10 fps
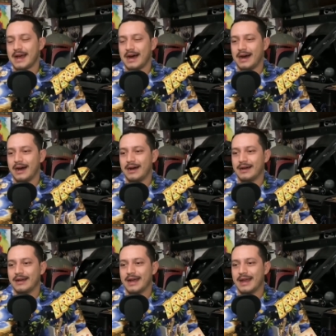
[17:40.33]

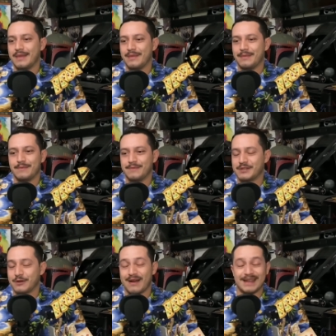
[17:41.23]
Uh, and
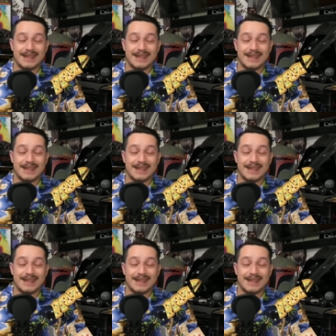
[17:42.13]
so I